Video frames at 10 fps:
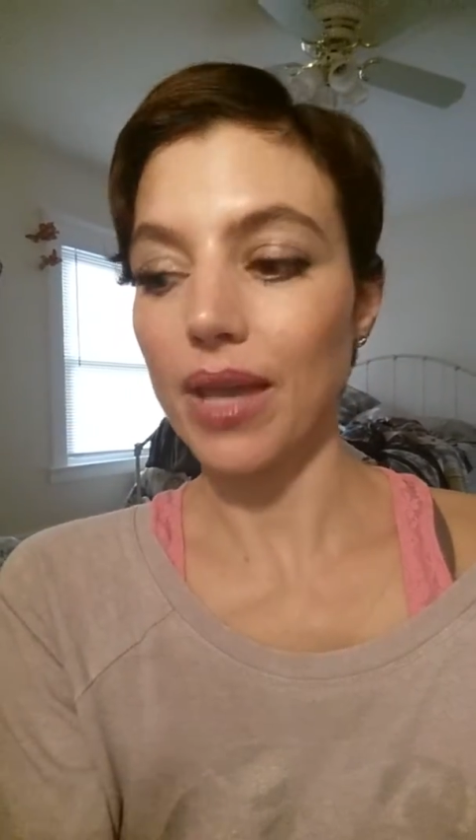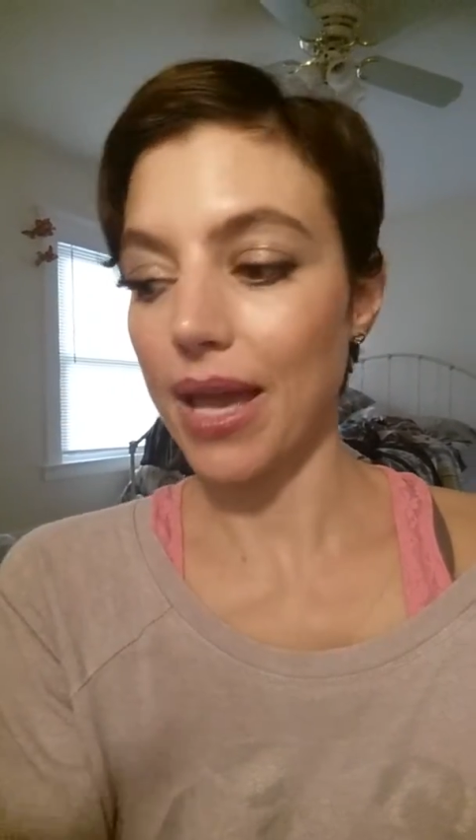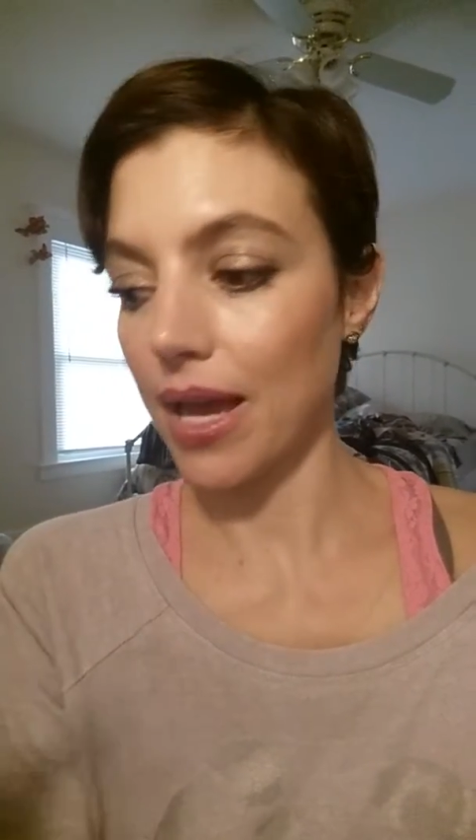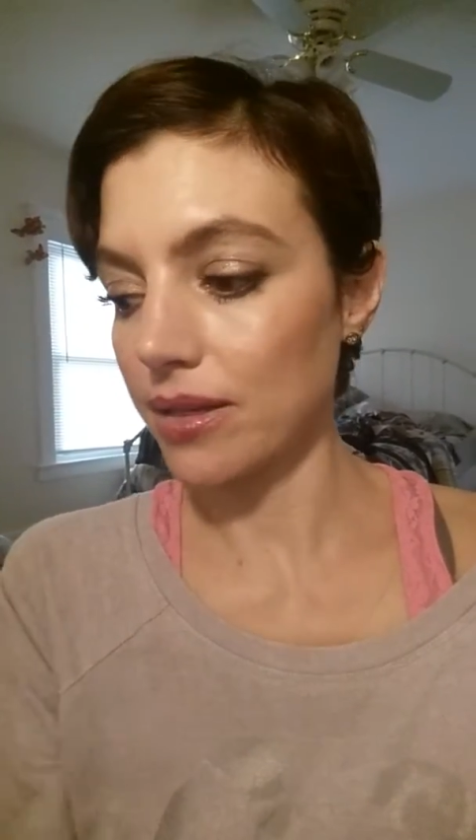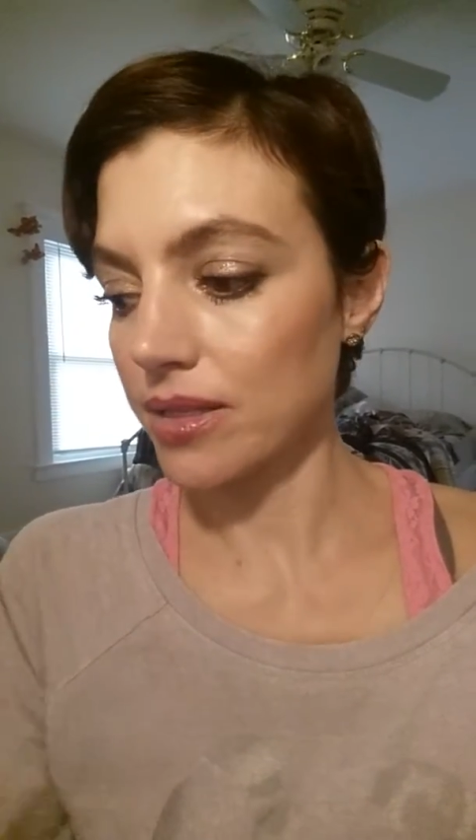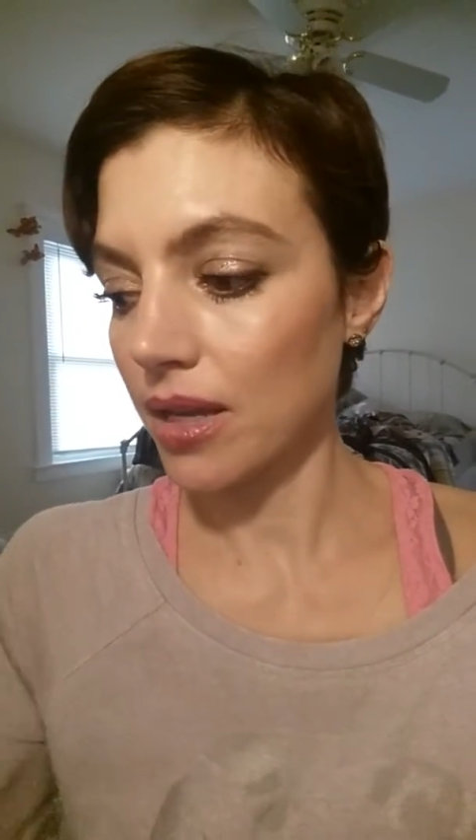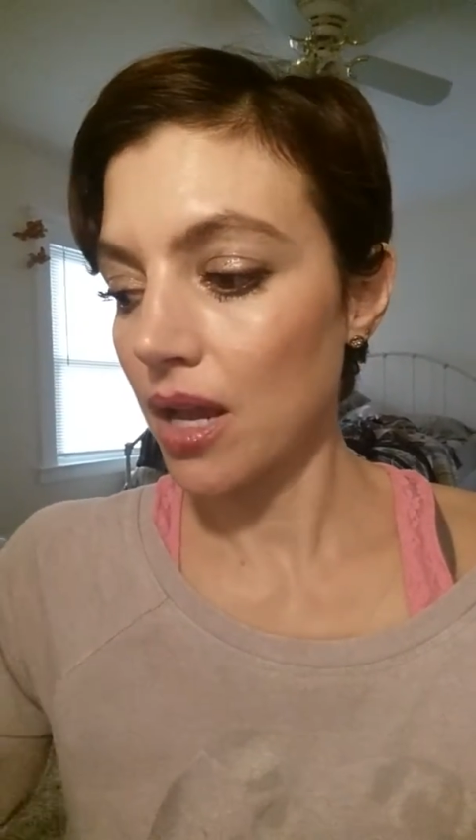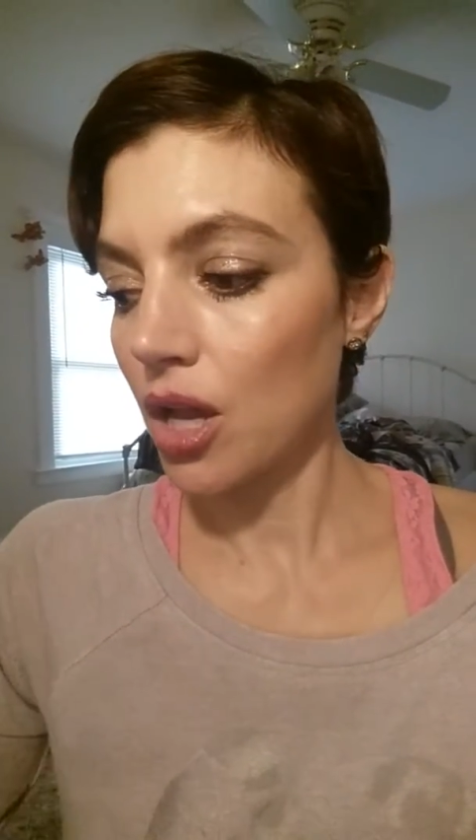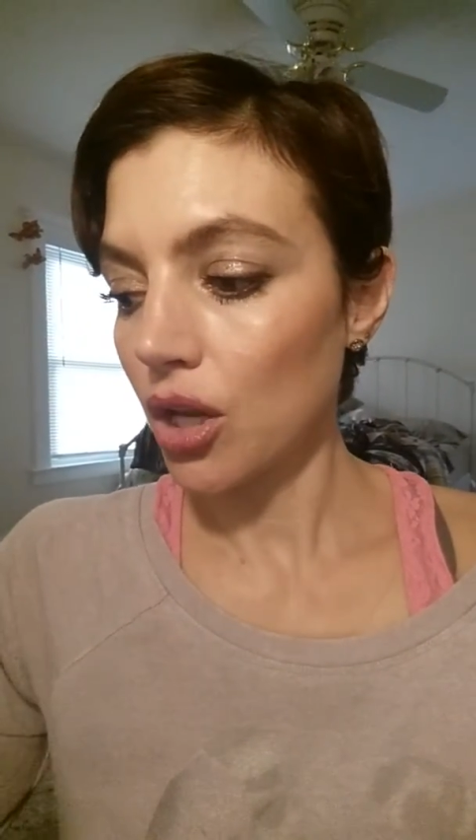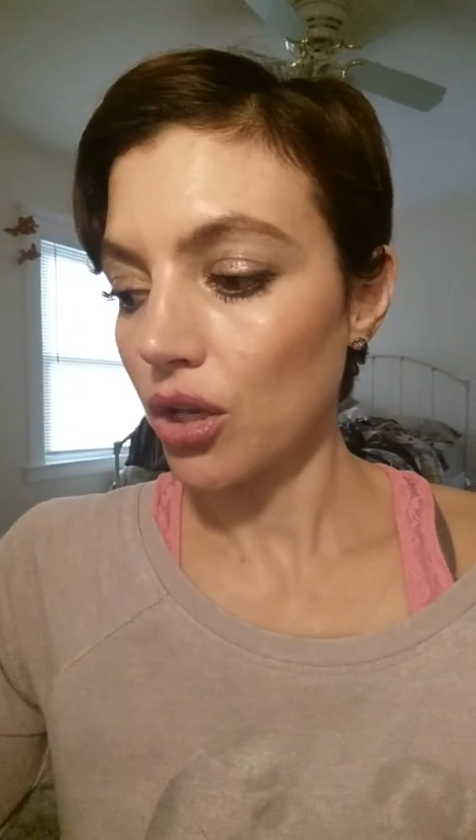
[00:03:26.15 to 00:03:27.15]
And
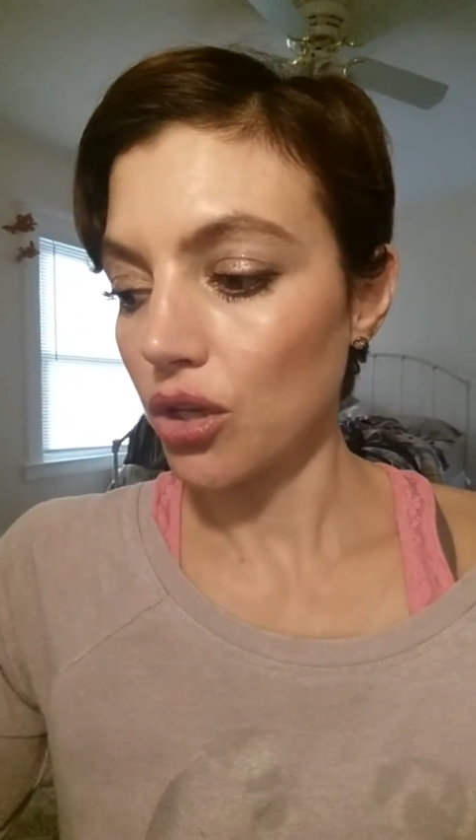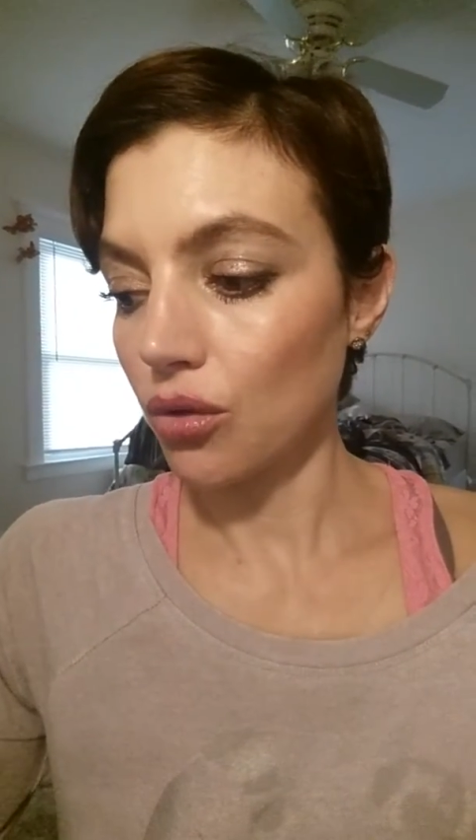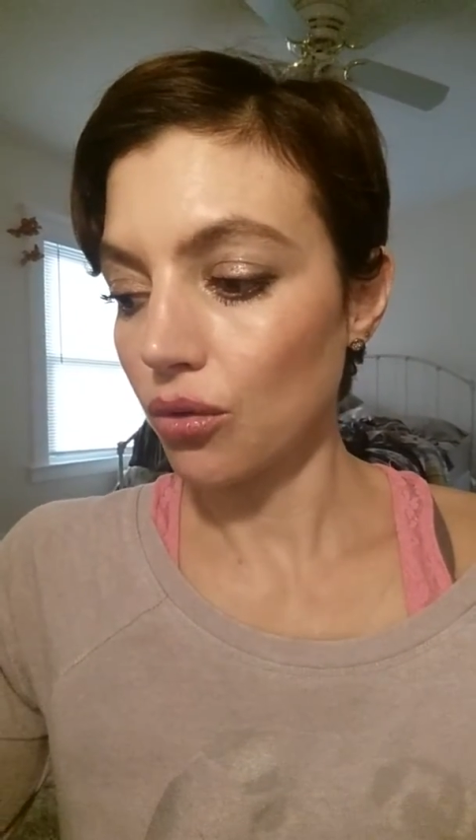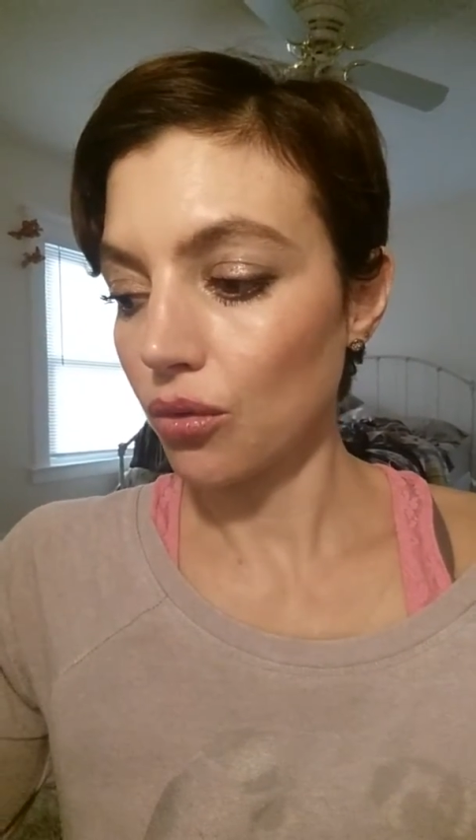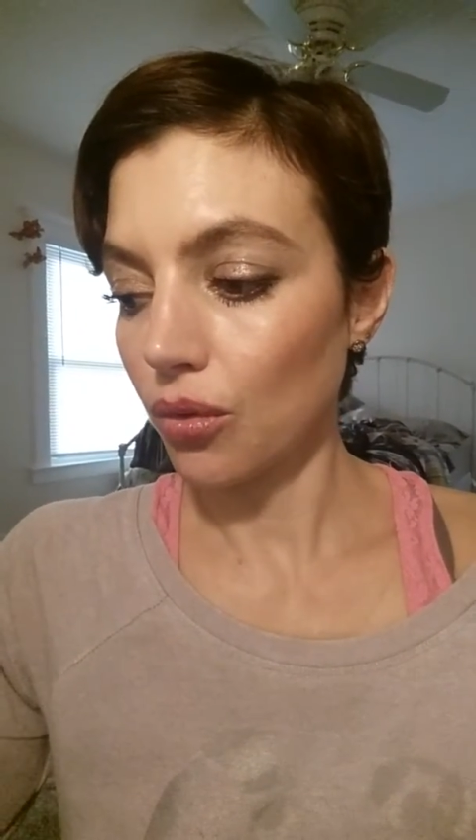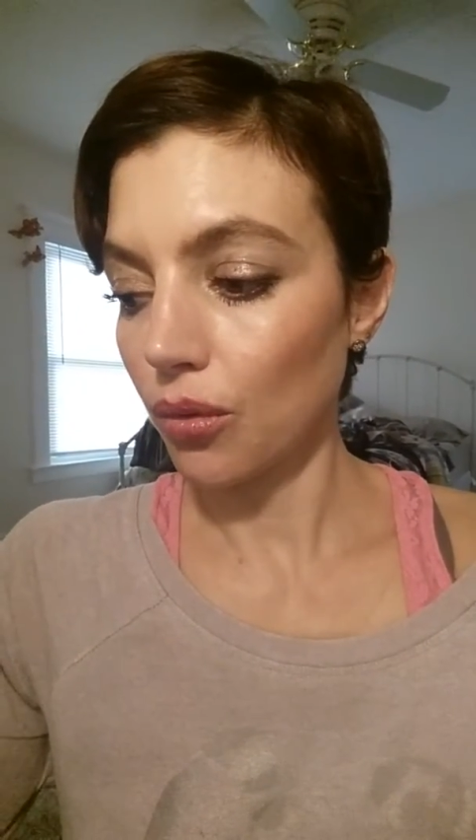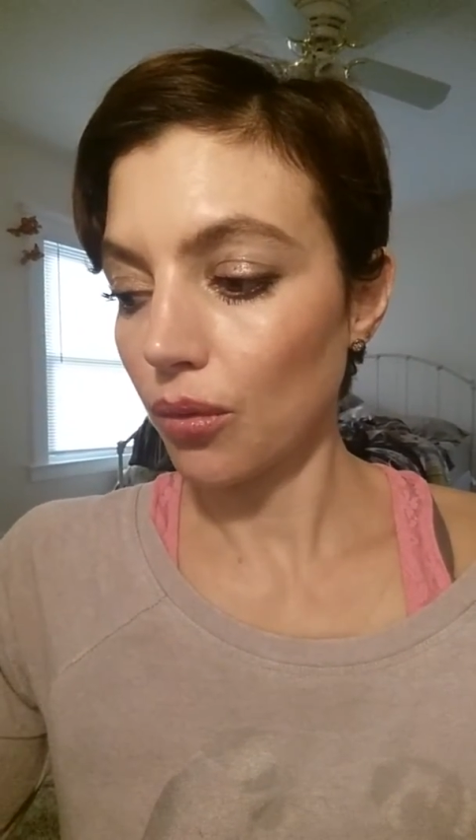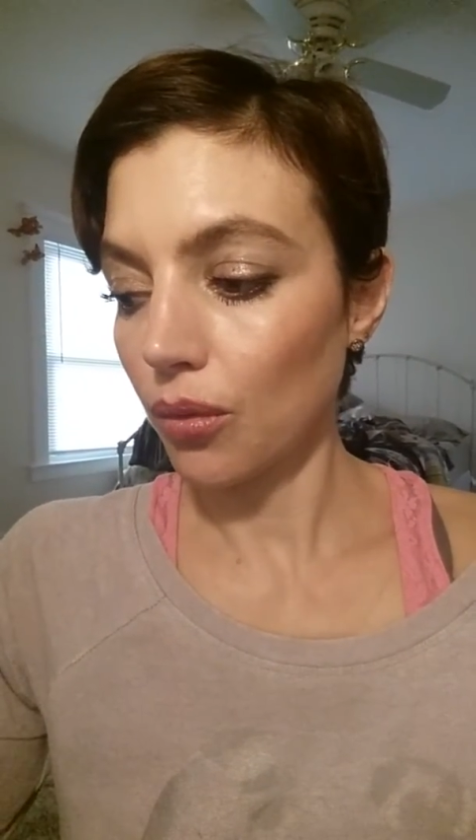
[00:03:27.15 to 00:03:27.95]
you